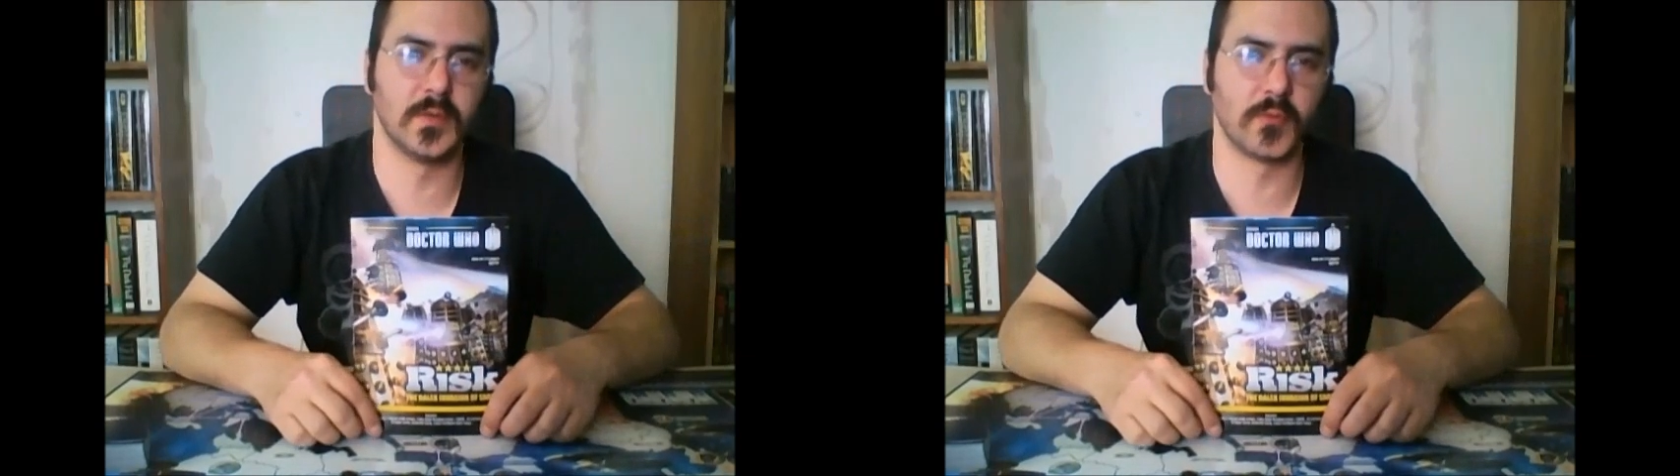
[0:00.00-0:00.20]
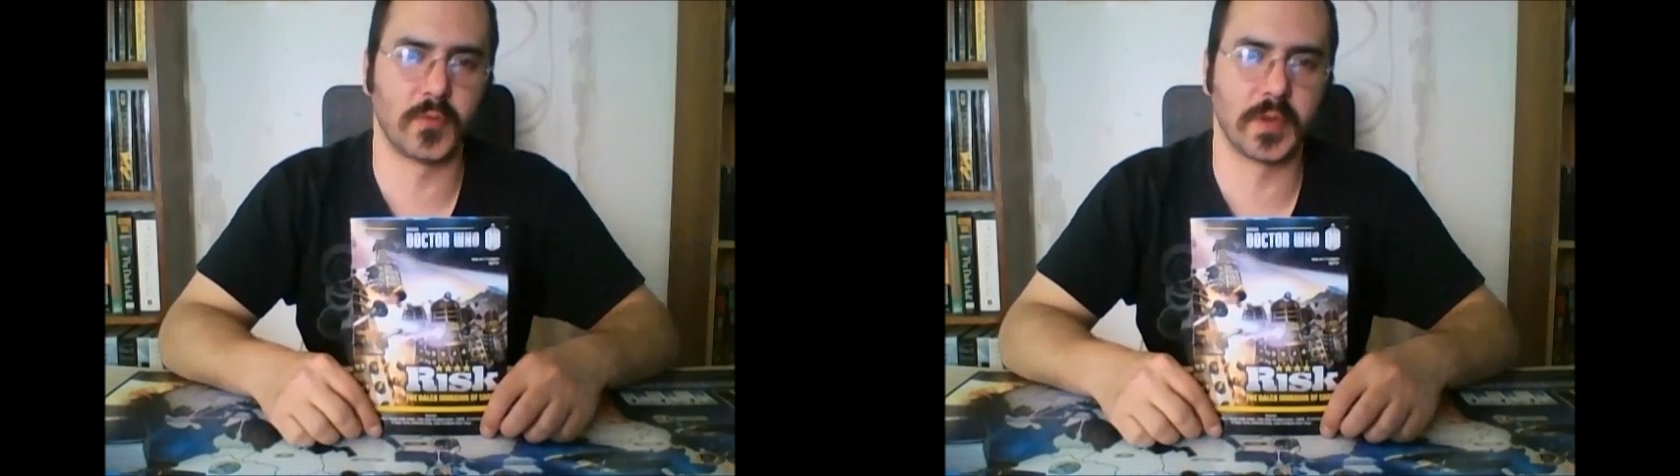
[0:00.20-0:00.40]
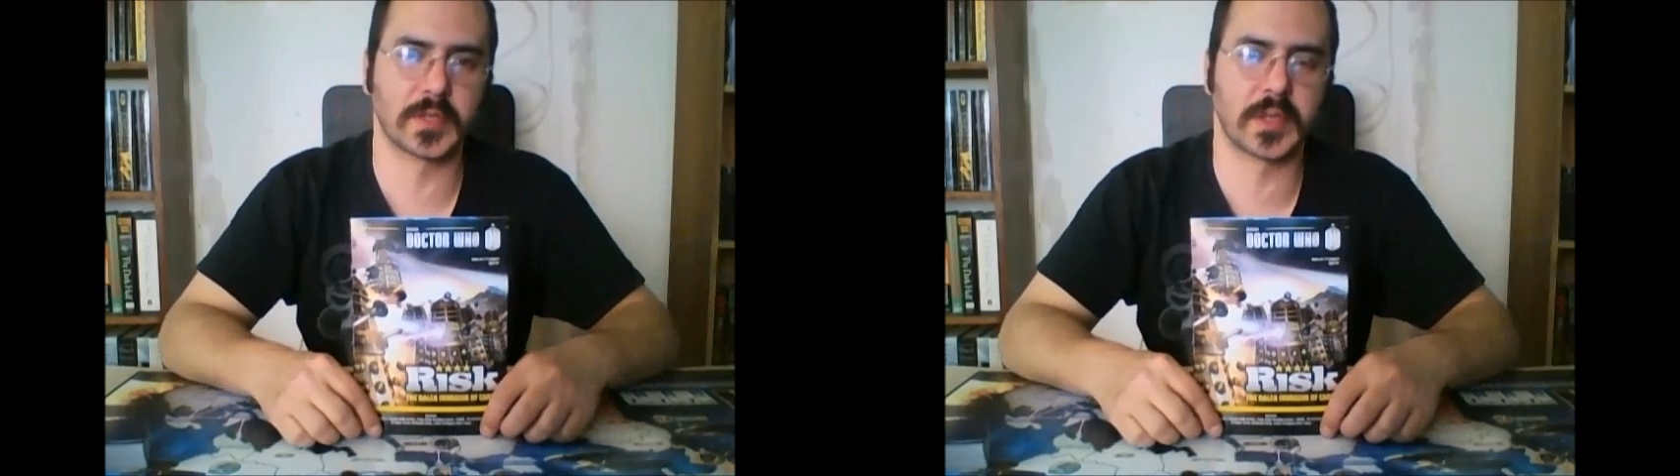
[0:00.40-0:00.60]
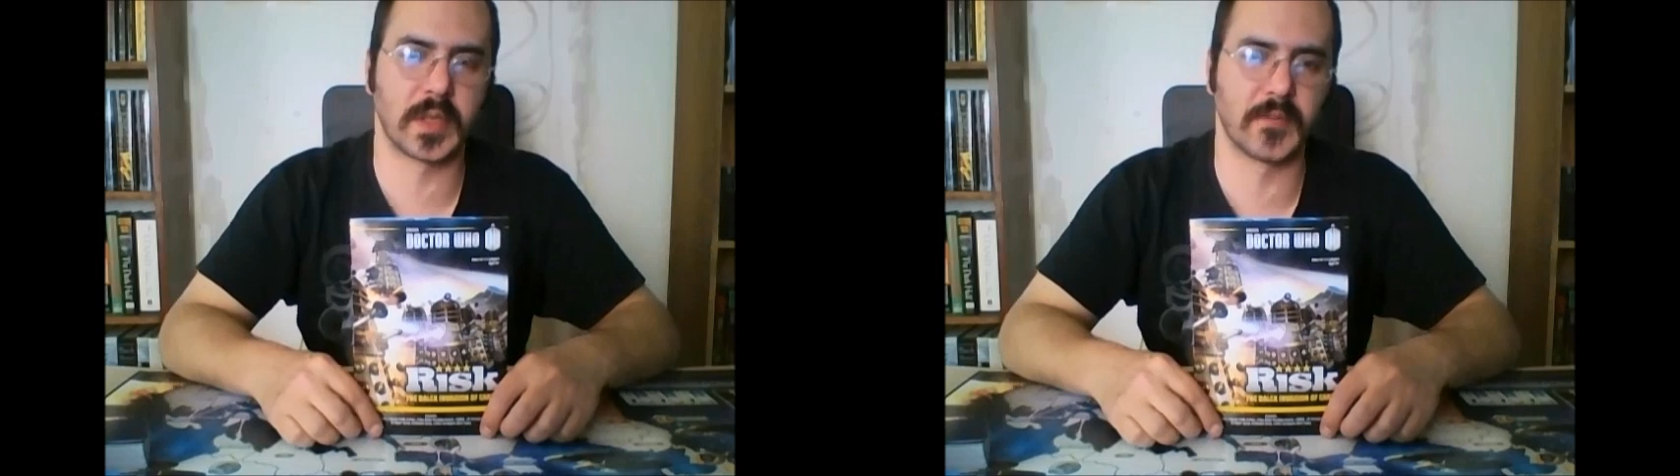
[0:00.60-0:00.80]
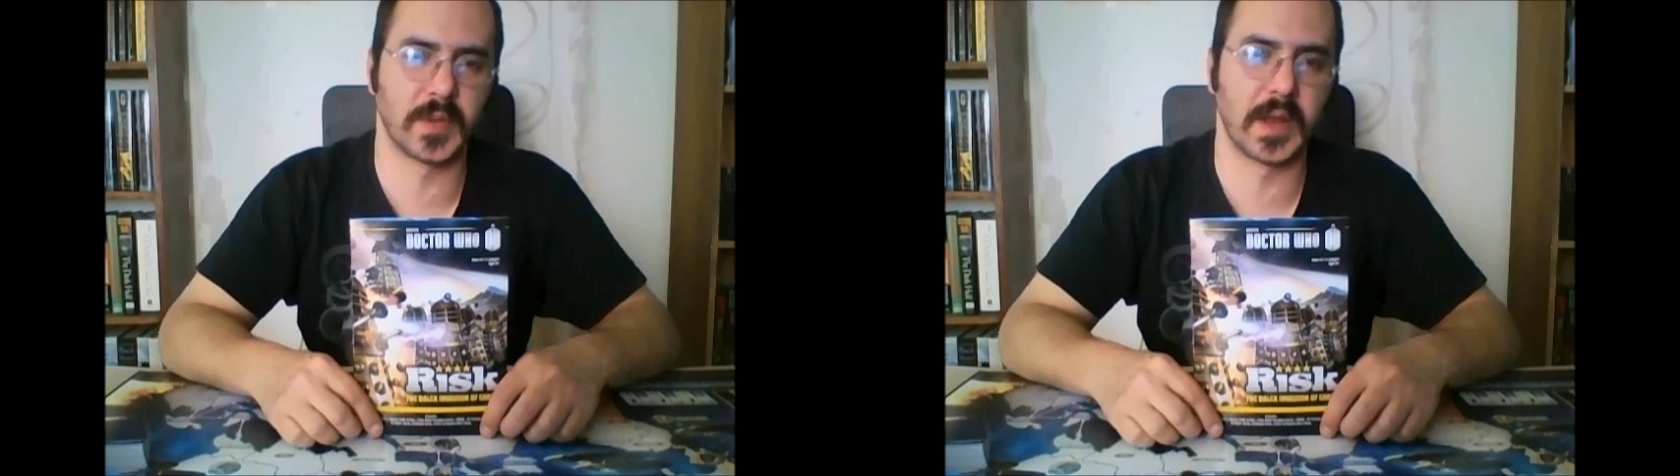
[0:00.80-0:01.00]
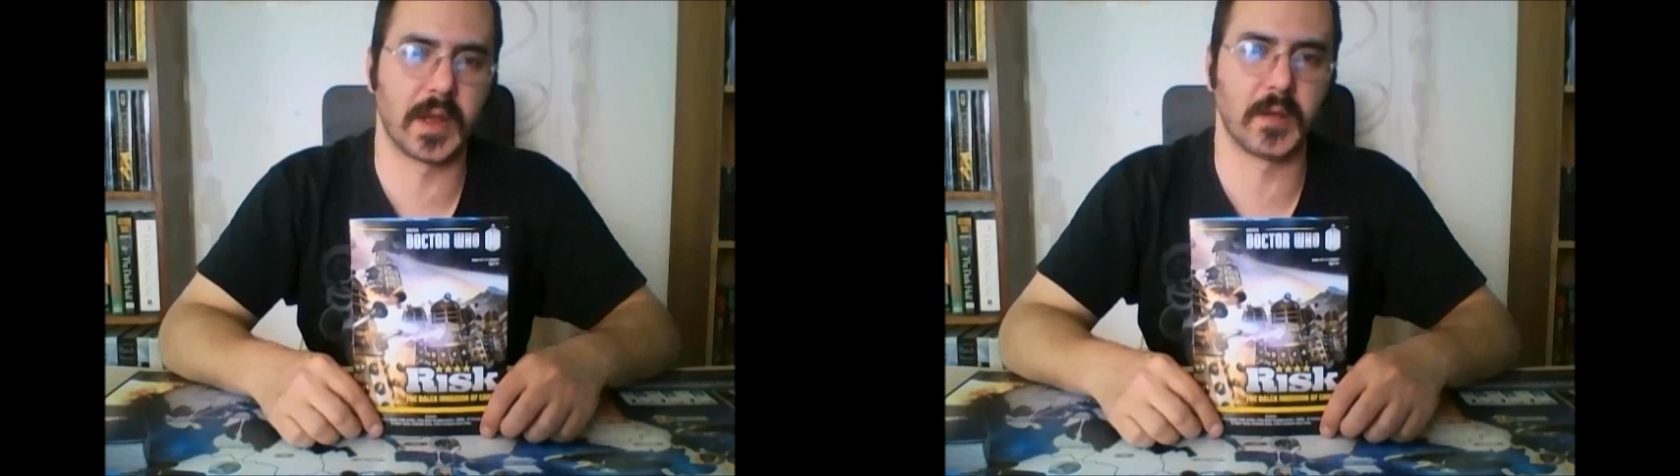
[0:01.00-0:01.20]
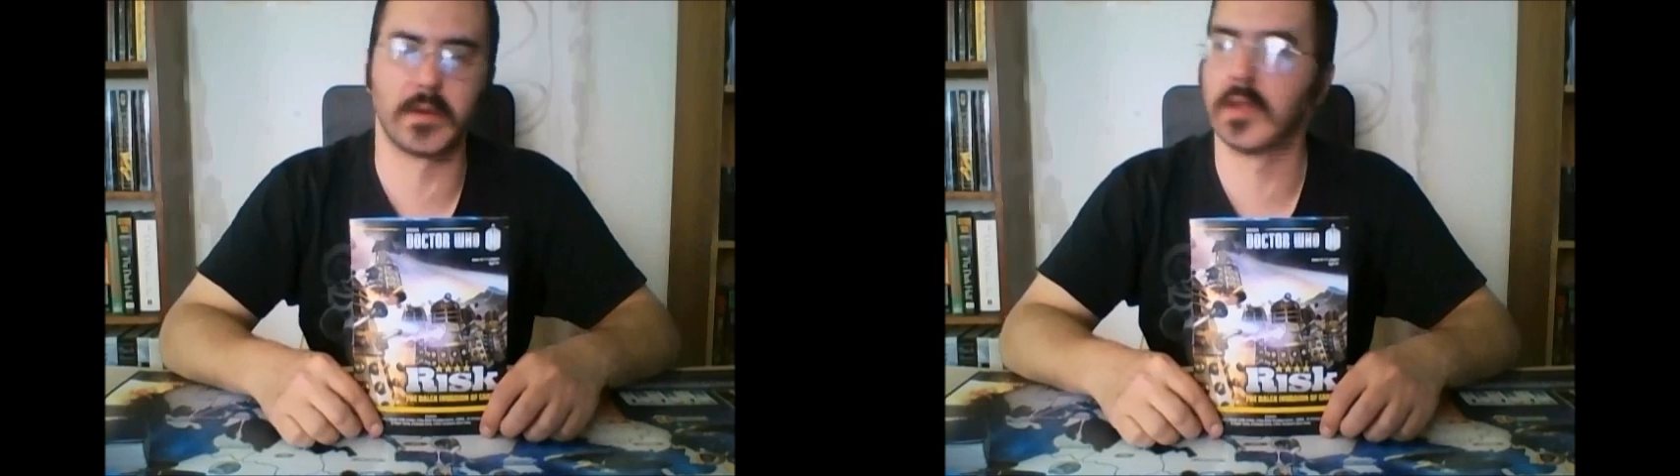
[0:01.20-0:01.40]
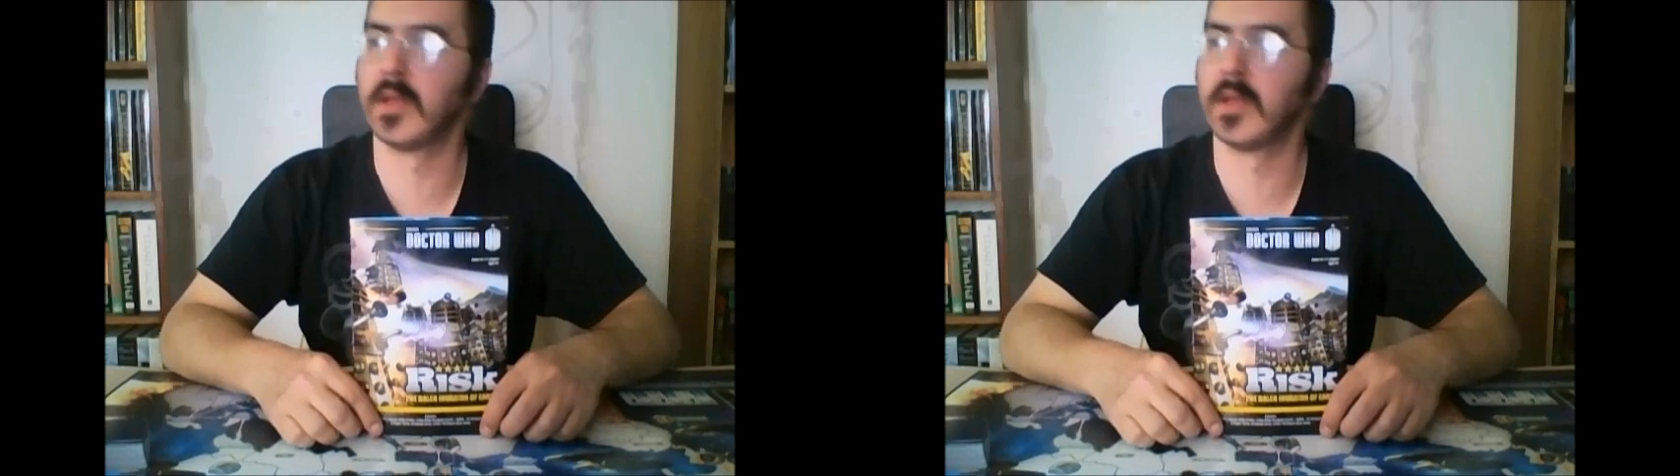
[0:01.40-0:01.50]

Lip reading: Risks have been out.